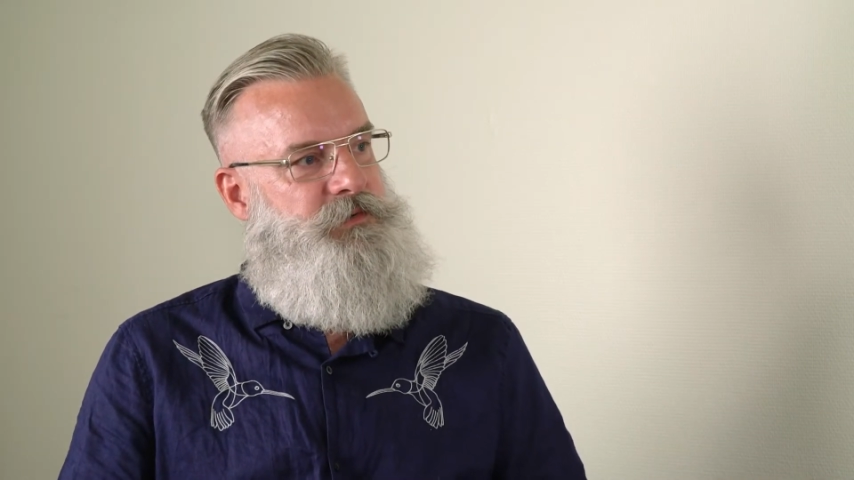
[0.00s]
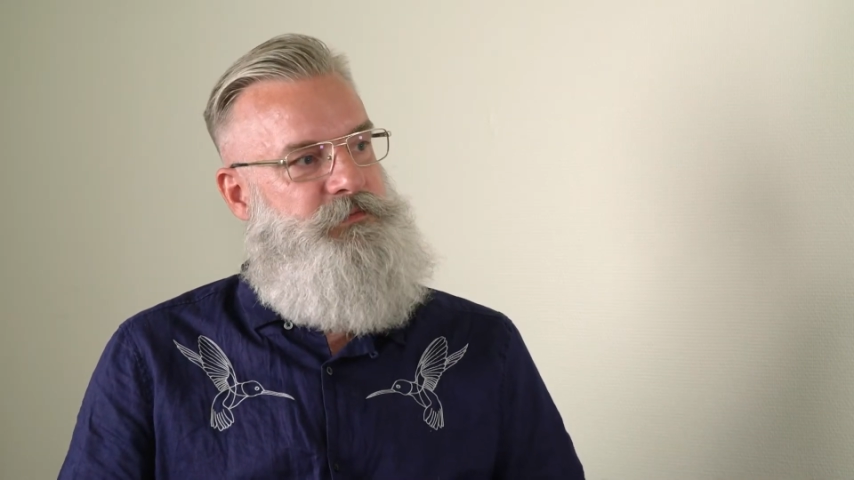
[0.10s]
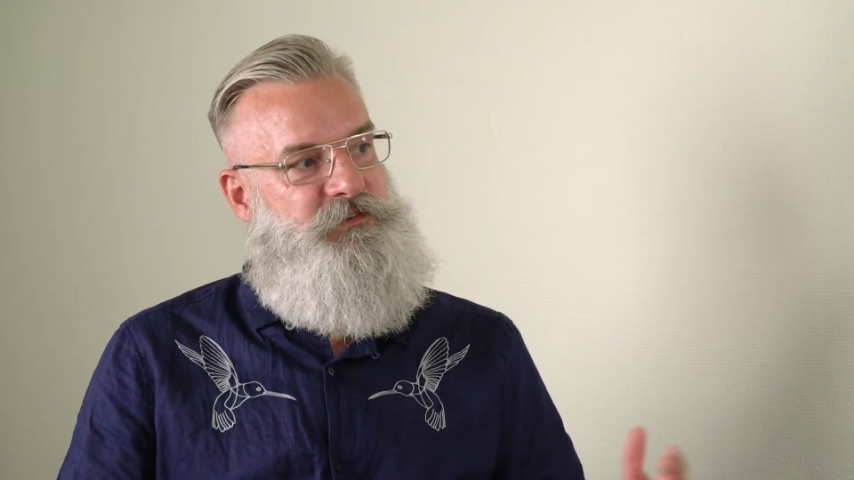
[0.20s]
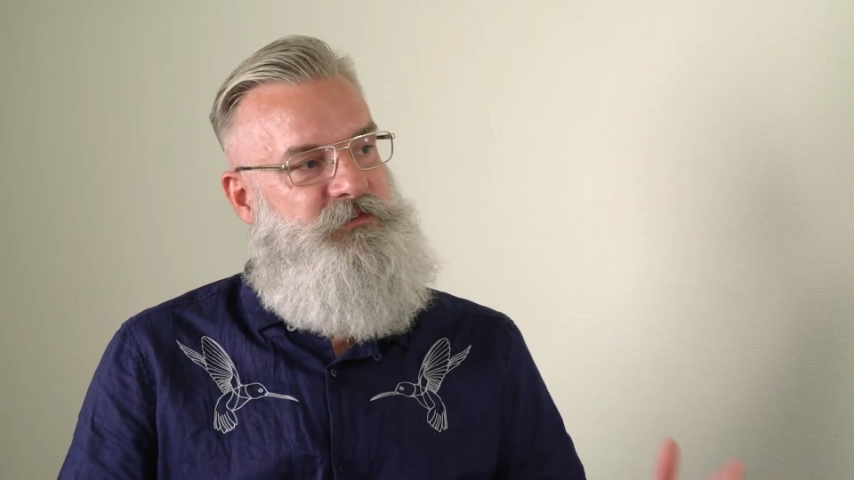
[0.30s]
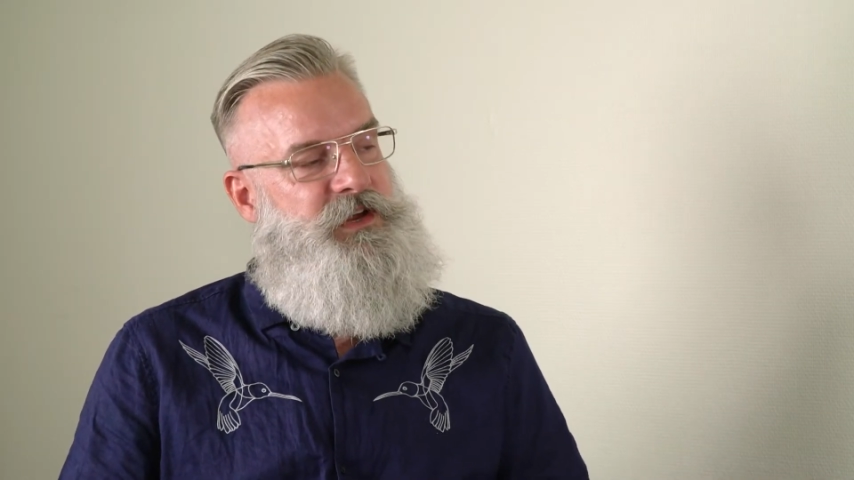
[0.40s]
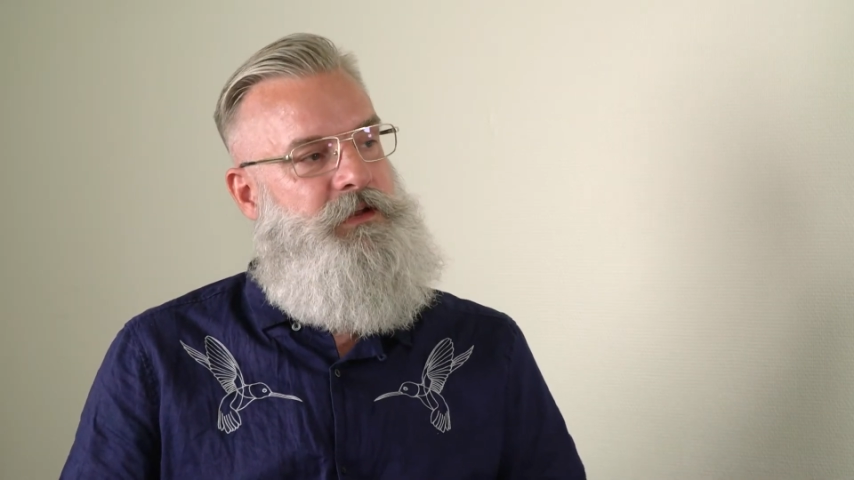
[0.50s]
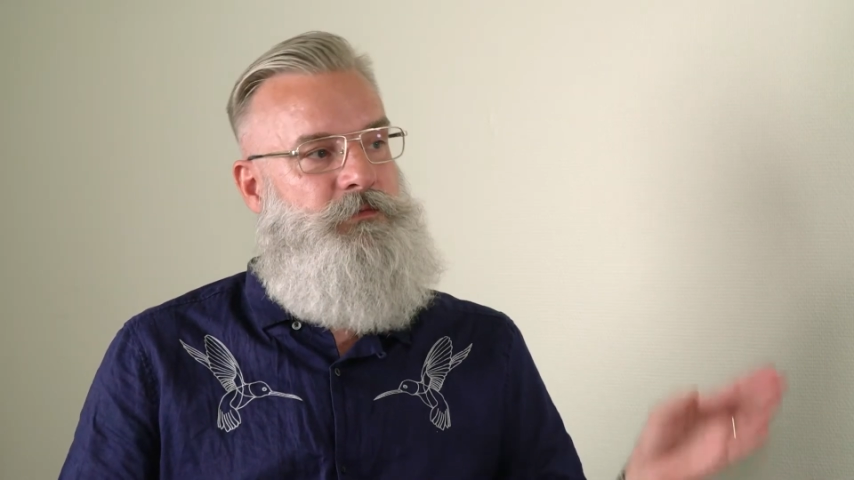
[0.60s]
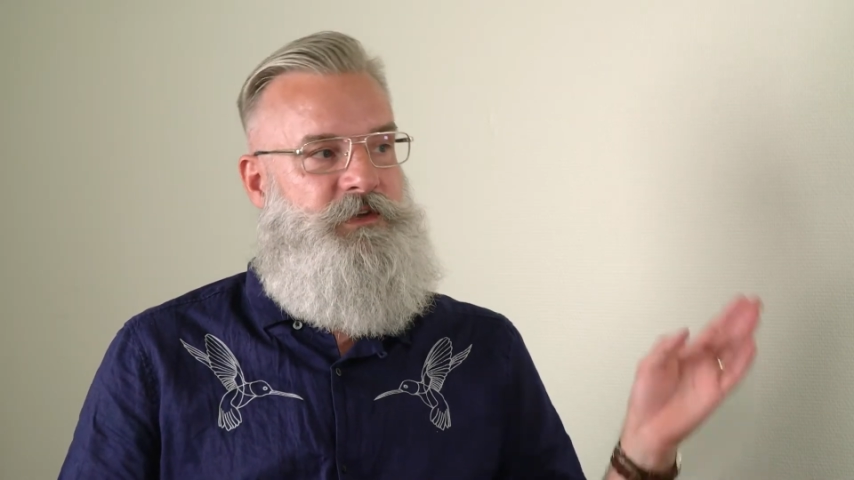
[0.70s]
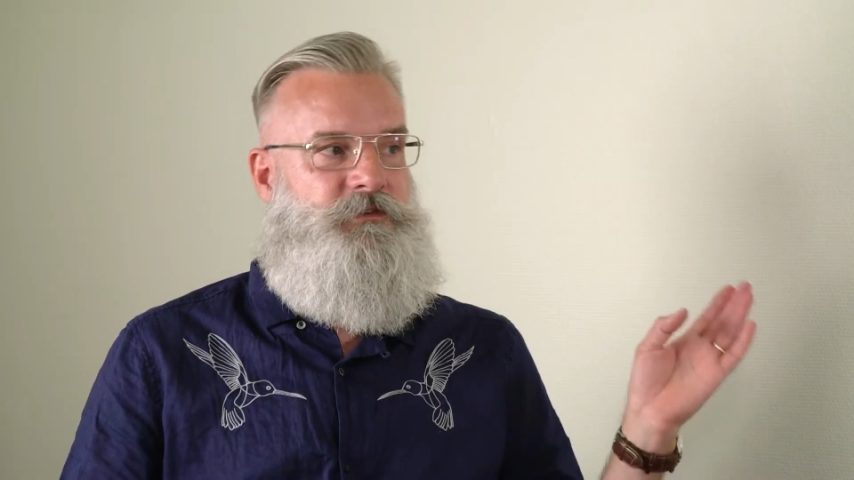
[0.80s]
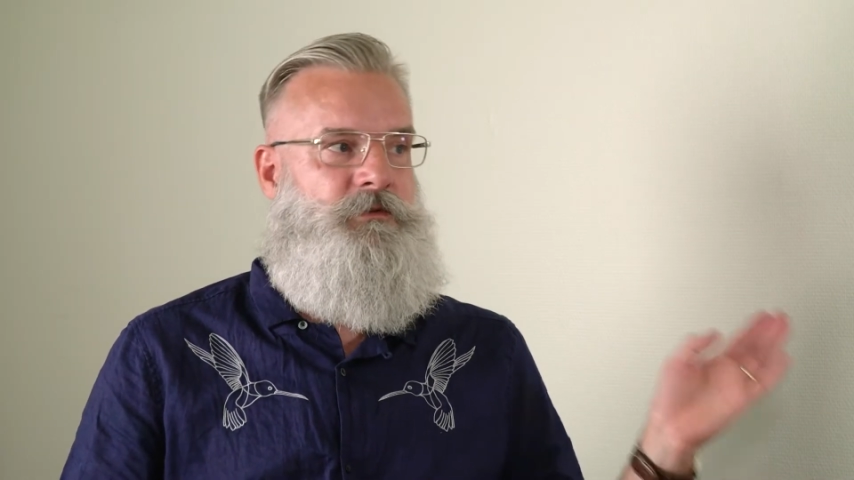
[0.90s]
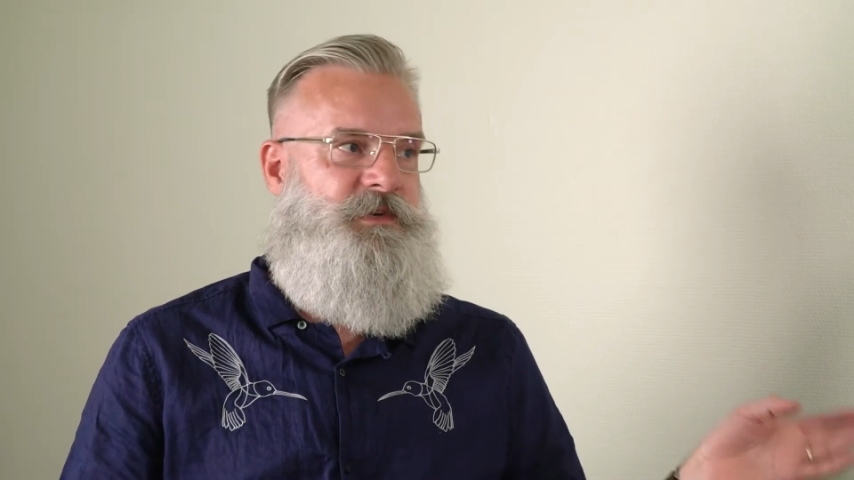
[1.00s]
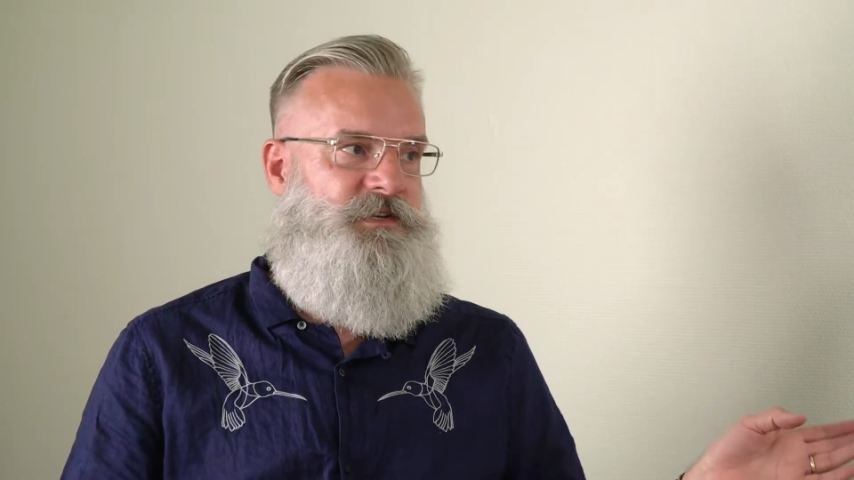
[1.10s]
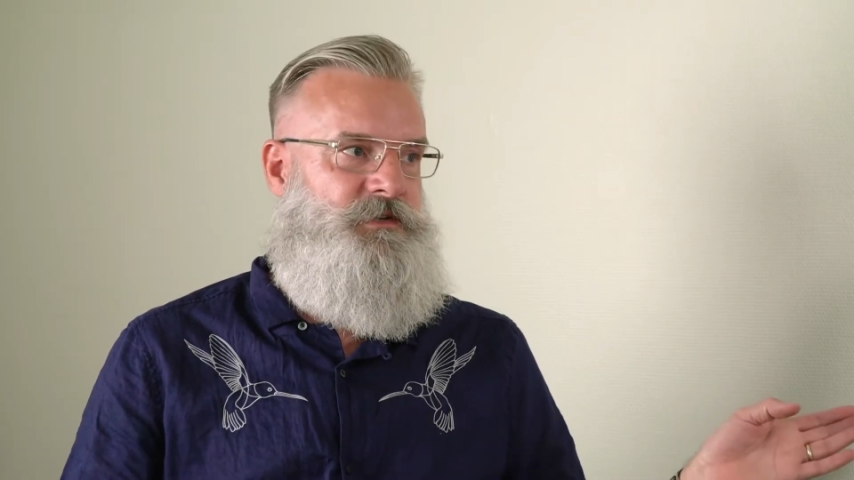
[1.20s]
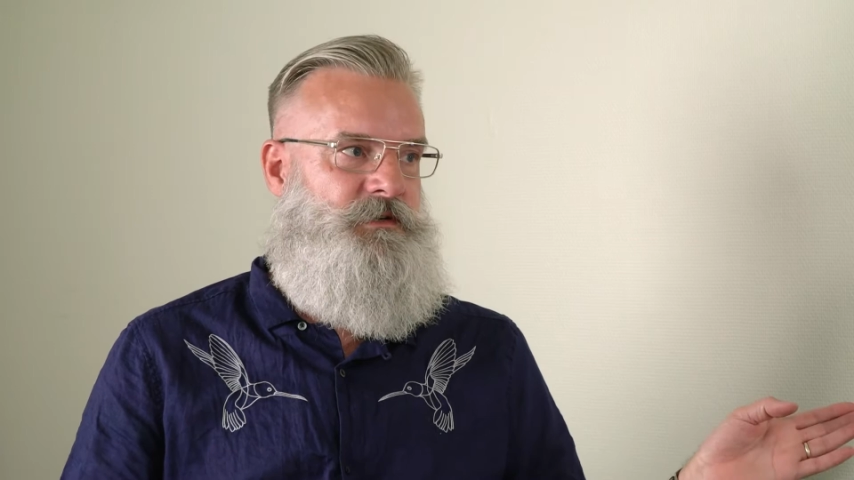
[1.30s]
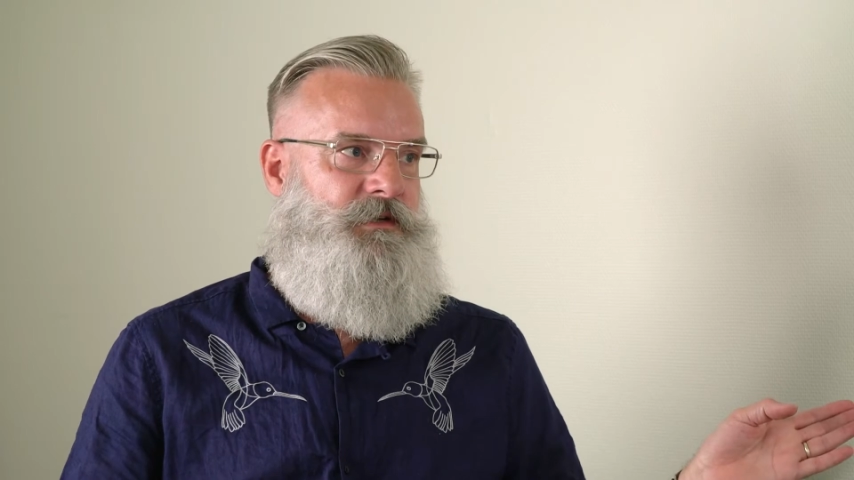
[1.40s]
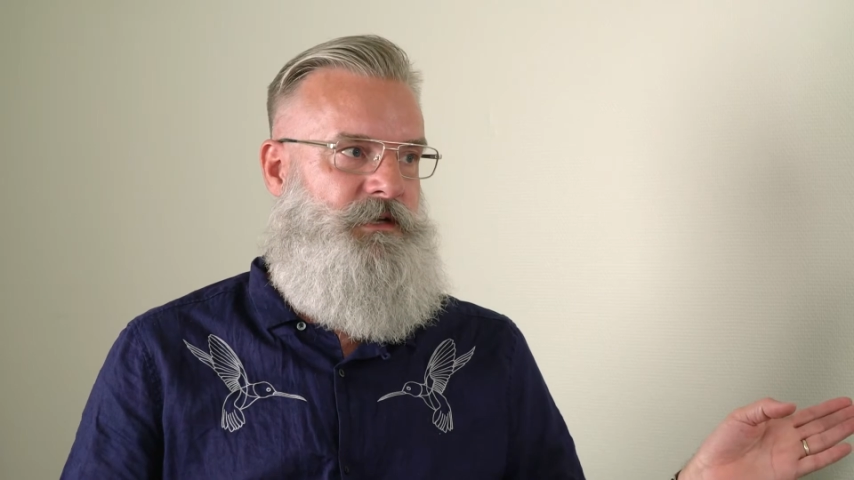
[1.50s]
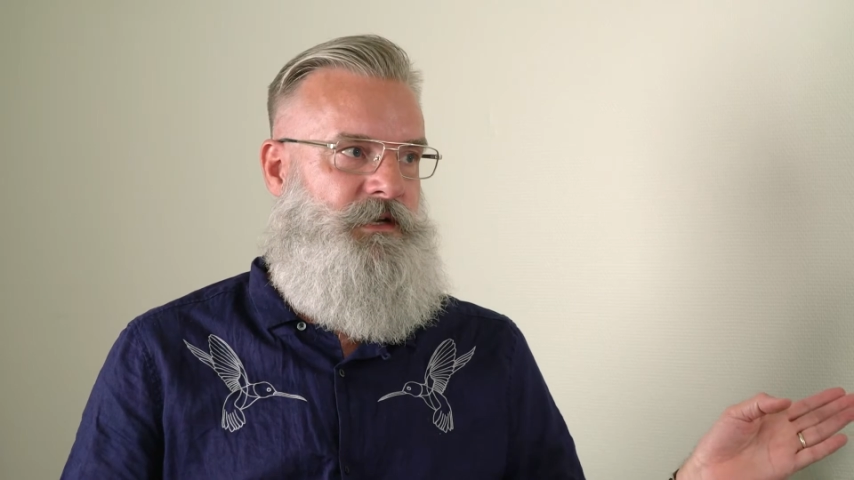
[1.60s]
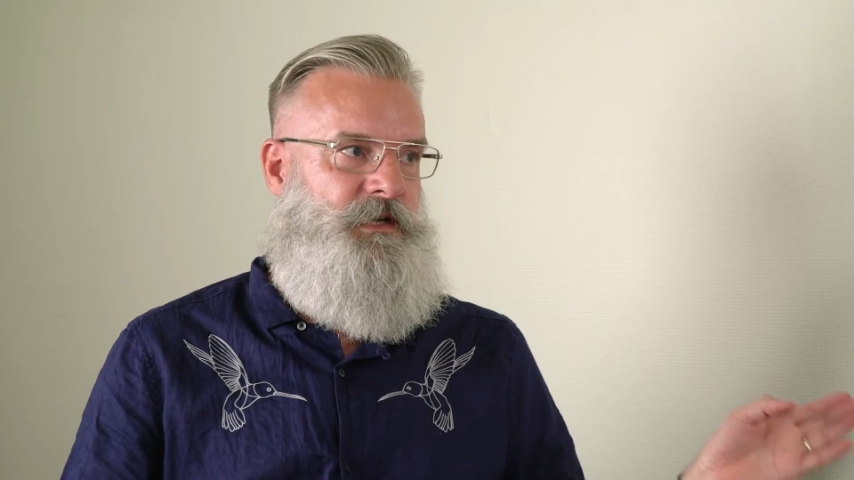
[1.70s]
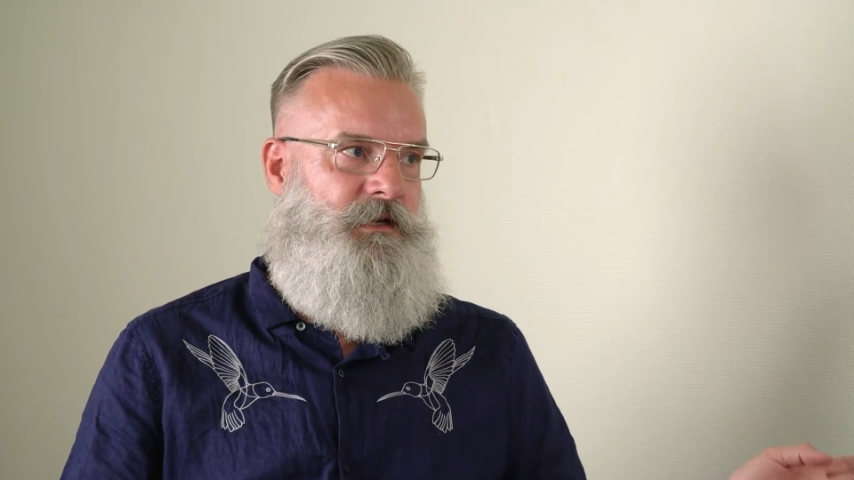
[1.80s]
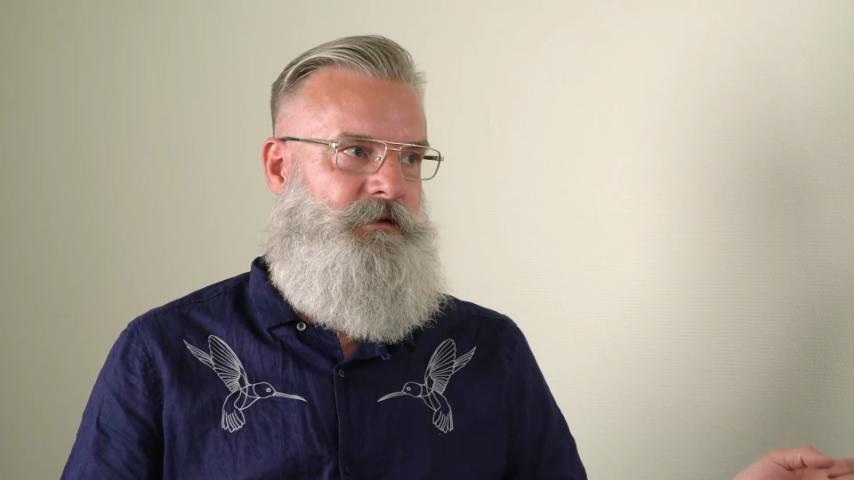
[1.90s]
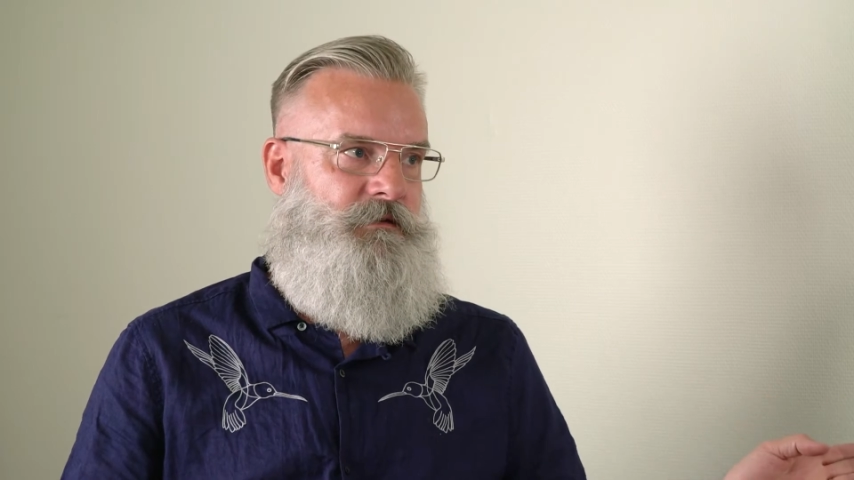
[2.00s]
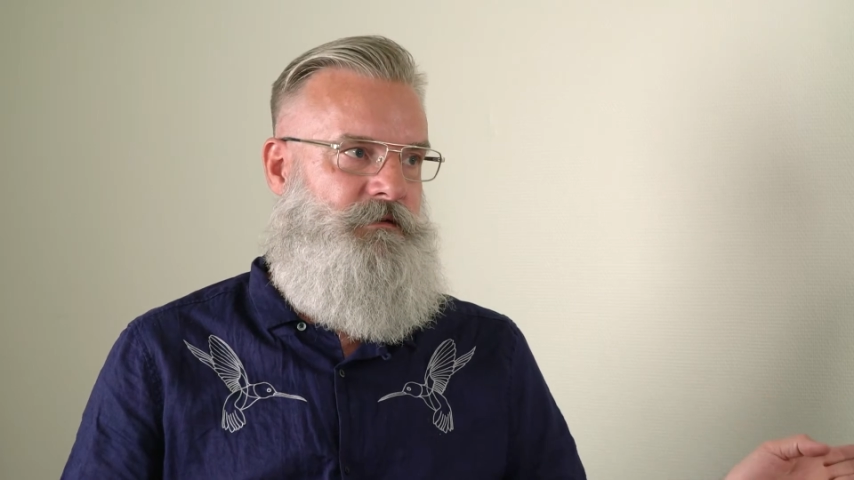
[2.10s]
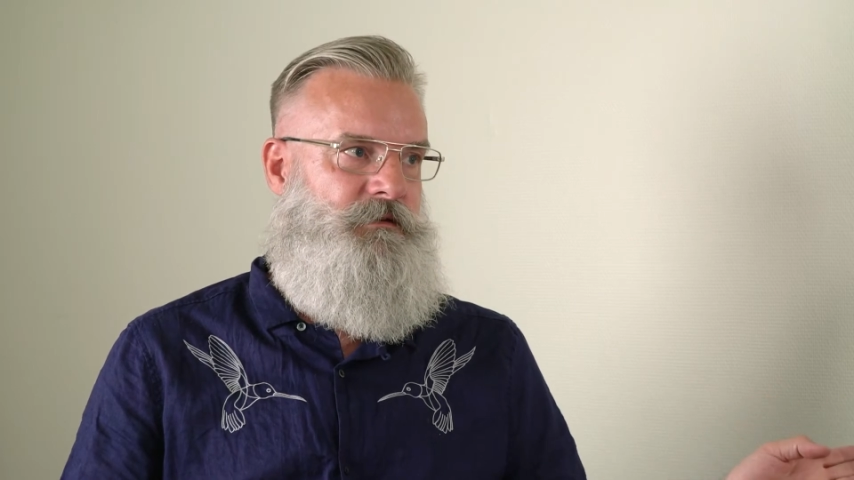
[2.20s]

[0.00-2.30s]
but my friend was on a mission in England.